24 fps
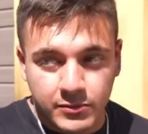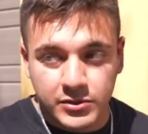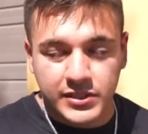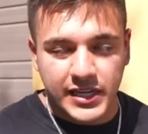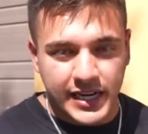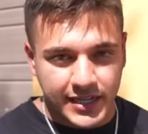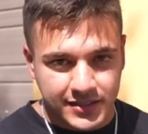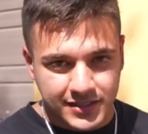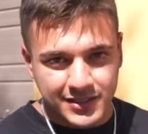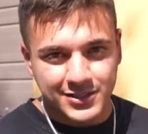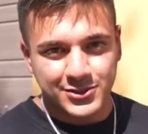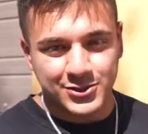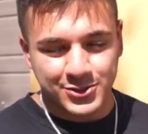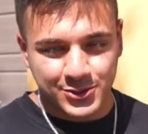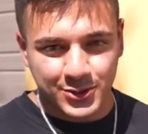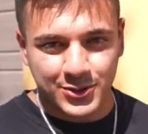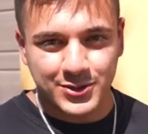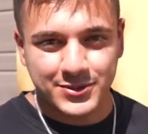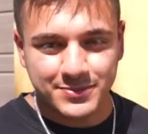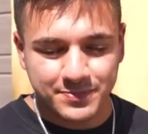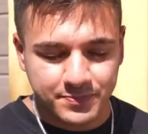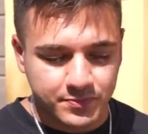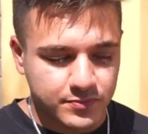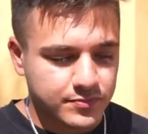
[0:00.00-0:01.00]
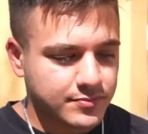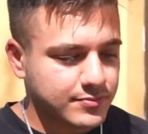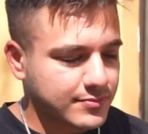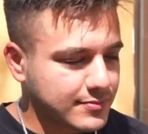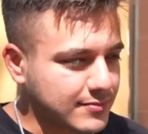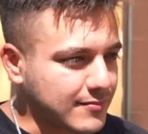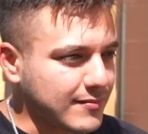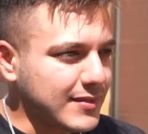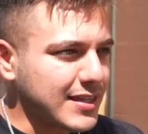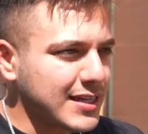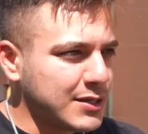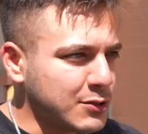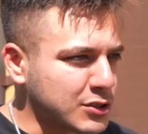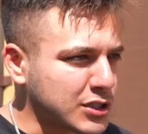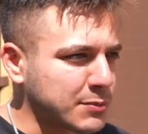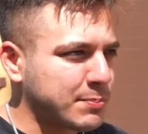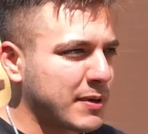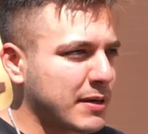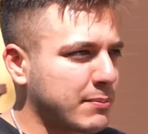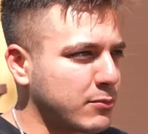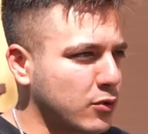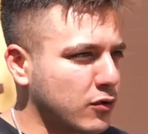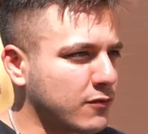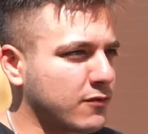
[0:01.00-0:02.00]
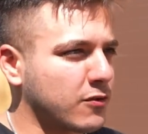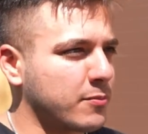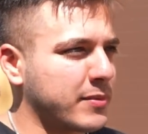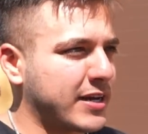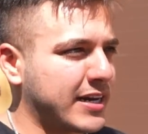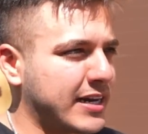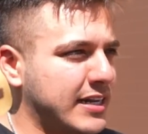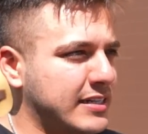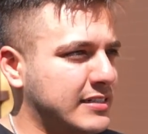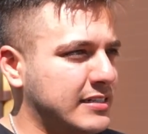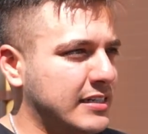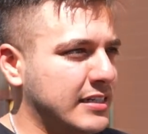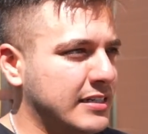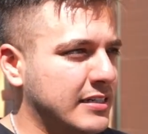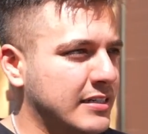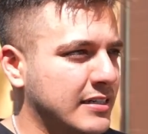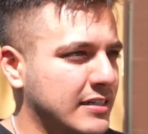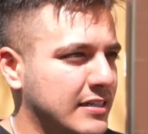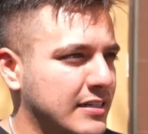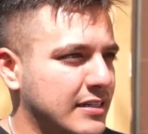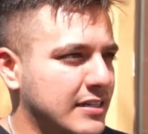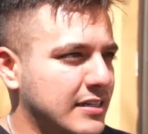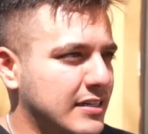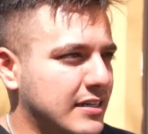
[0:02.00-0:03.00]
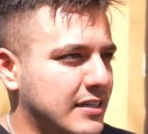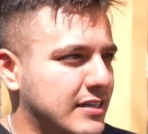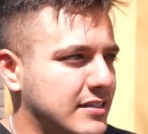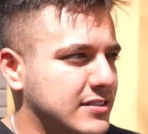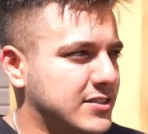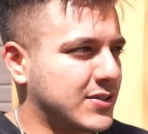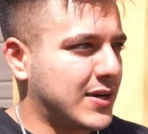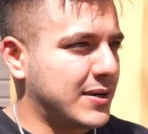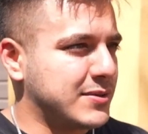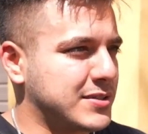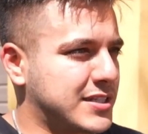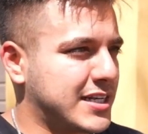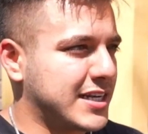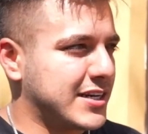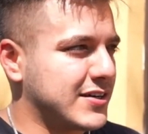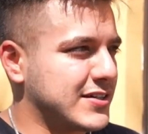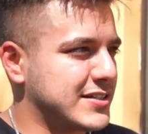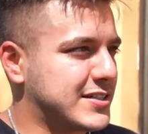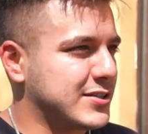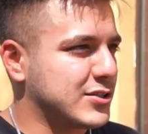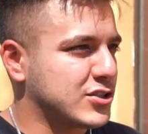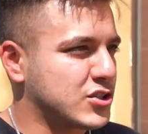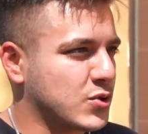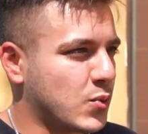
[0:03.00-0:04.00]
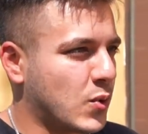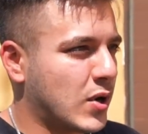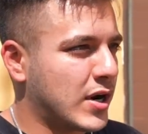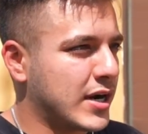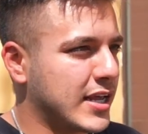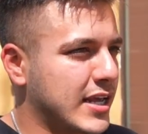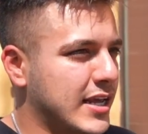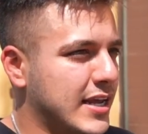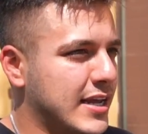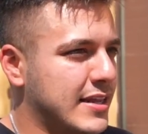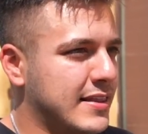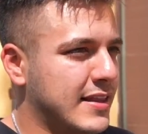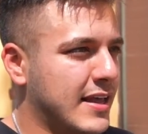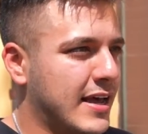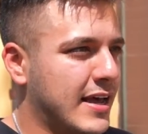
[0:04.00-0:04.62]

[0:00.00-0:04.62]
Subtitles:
was 18 years old. It was a big move for me at 18. So I was here until 20, and